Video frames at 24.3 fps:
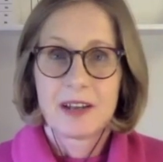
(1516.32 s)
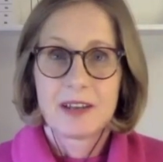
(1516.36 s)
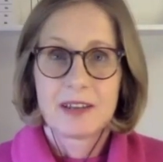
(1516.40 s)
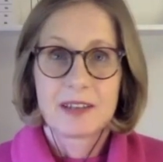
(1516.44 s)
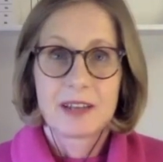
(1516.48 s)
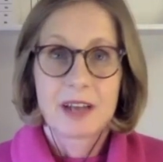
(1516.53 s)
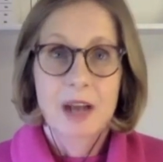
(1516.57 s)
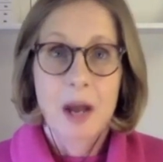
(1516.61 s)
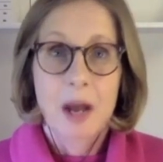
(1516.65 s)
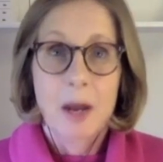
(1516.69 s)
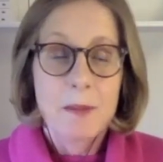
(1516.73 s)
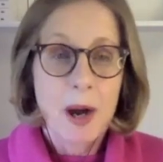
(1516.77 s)

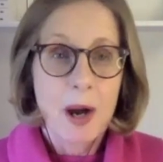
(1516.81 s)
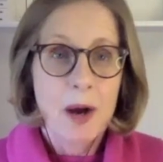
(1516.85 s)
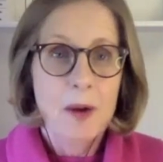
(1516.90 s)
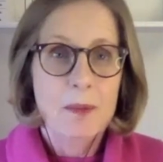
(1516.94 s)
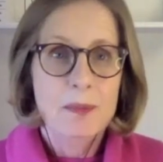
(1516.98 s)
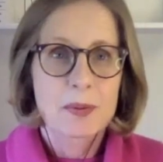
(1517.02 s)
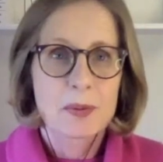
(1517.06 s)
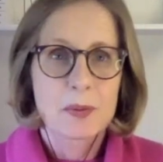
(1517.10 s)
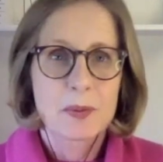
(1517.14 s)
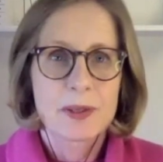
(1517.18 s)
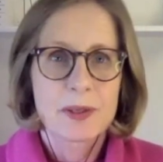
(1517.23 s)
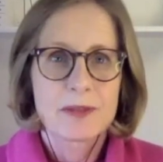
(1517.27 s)
come
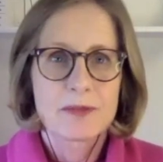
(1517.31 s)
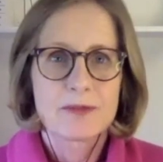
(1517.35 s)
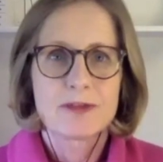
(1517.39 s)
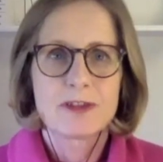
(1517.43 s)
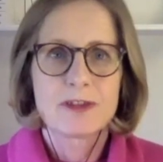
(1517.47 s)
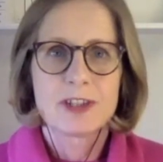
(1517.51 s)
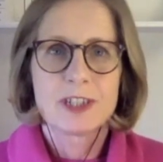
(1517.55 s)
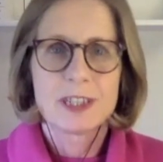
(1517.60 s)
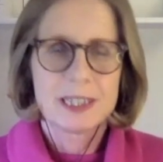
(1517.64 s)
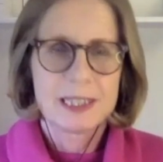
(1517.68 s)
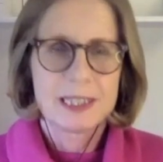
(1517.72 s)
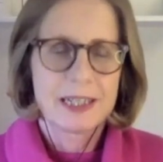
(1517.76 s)
up with
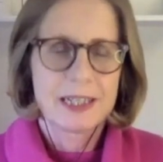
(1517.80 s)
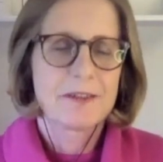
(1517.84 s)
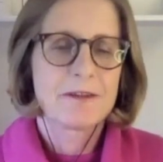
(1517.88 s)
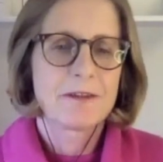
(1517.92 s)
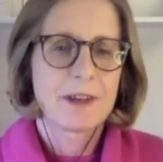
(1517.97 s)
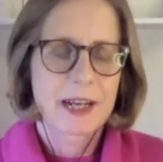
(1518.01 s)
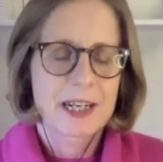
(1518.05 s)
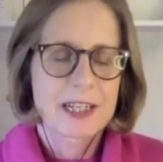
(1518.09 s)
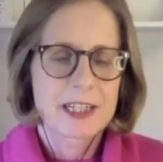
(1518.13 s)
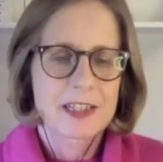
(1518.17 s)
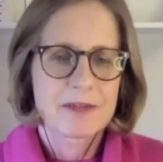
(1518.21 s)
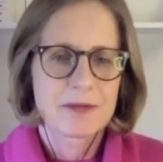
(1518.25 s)
really
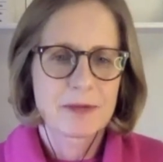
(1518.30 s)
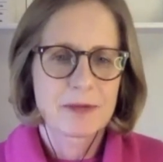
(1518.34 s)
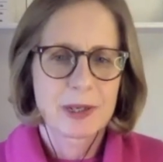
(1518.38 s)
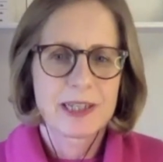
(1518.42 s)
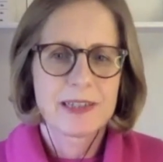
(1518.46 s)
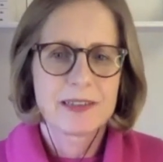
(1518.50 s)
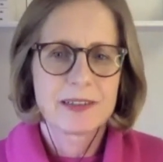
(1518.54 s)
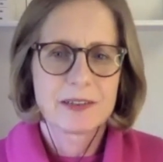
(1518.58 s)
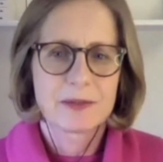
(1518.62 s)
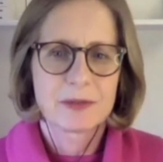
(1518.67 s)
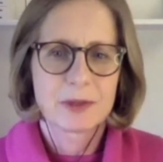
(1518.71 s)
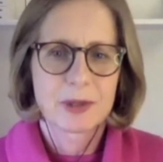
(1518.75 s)
effective
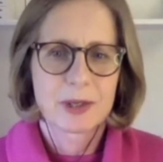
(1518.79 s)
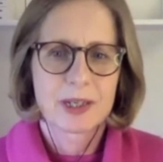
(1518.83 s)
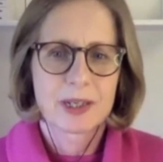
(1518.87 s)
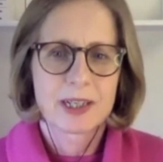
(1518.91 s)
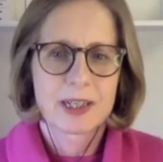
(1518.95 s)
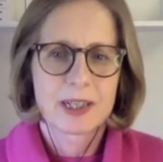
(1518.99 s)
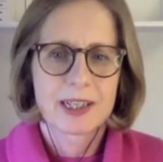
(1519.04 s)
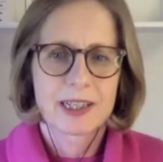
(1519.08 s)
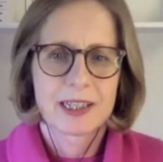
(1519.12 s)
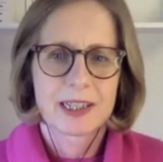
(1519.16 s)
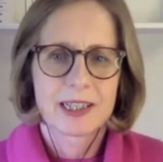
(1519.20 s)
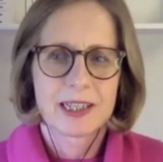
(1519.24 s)
ways of
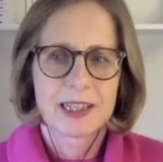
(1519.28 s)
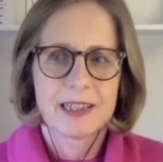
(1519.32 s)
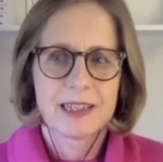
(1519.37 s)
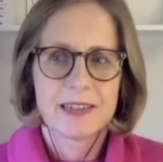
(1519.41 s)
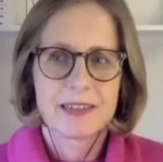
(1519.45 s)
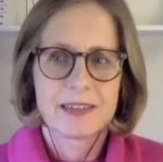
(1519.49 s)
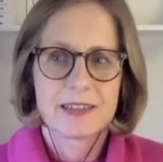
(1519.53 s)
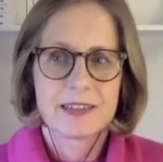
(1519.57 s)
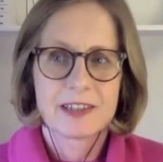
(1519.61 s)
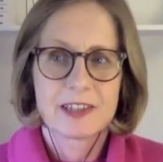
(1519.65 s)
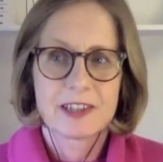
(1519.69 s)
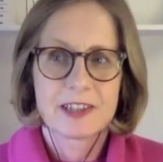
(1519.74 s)
working
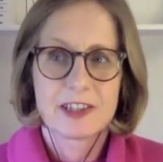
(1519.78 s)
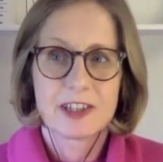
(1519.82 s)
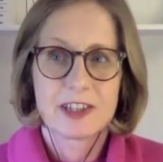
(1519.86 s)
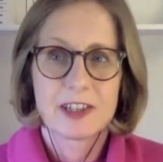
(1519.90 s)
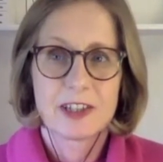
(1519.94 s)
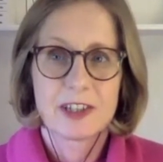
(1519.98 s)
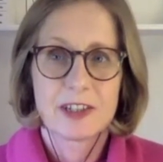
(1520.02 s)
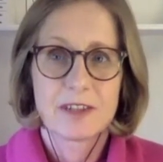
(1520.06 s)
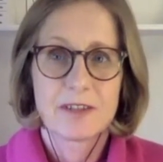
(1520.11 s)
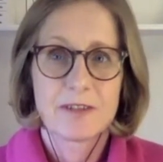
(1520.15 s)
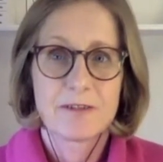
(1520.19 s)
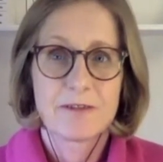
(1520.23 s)
is
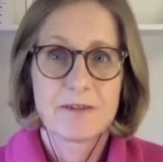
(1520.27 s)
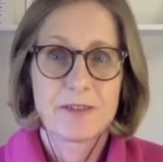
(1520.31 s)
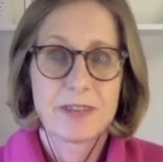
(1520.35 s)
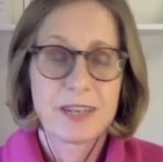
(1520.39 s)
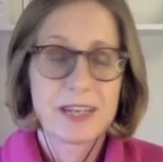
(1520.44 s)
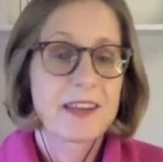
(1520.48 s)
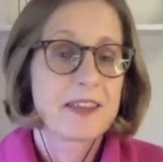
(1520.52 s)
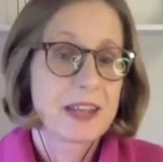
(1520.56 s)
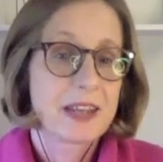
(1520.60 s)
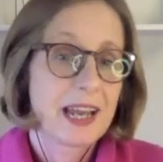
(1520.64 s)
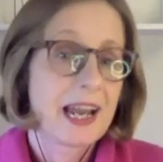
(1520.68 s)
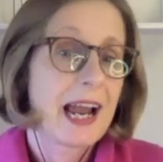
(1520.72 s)
to
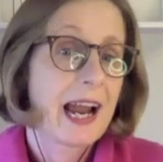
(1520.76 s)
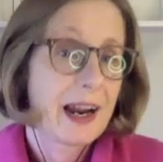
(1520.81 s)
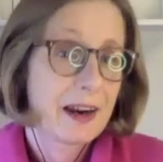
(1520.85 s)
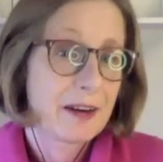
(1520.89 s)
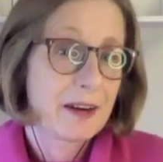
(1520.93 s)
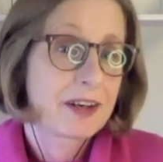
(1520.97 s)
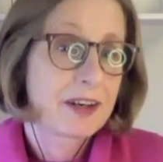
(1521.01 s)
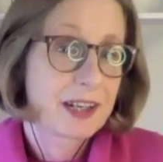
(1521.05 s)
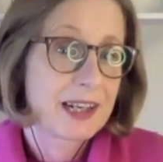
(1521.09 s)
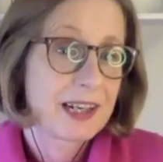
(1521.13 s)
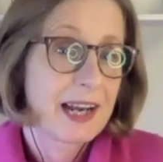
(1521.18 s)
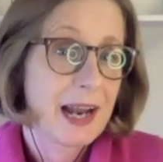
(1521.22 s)
figure that
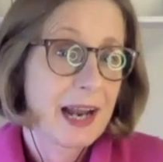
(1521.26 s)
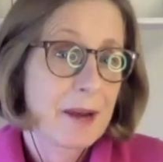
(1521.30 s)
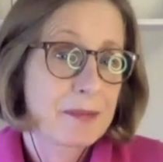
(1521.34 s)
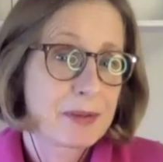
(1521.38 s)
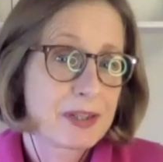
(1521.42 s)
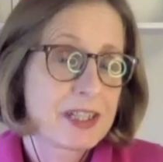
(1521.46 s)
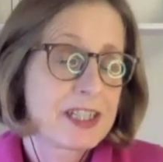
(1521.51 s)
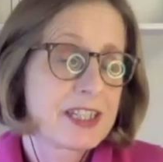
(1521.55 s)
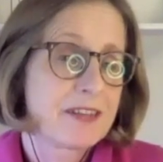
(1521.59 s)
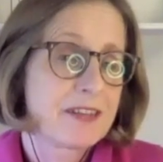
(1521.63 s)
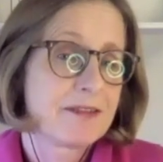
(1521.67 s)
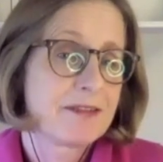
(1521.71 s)
out
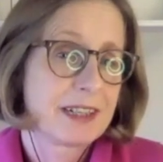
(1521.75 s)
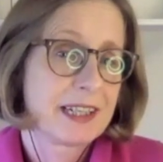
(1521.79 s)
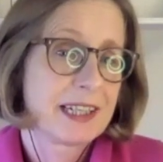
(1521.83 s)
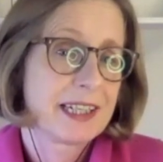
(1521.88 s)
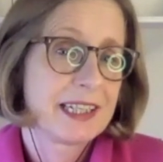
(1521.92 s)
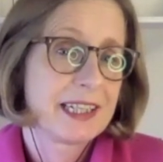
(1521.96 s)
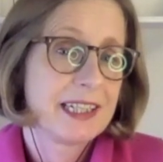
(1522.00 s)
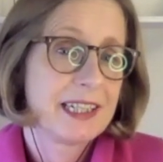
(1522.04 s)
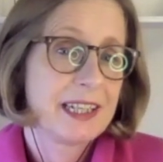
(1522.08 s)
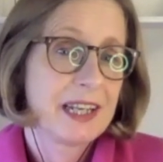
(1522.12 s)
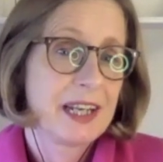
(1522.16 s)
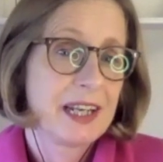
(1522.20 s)

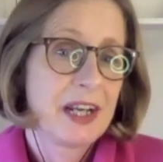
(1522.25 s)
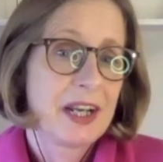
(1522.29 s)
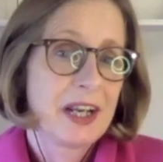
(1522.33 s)
collaboratively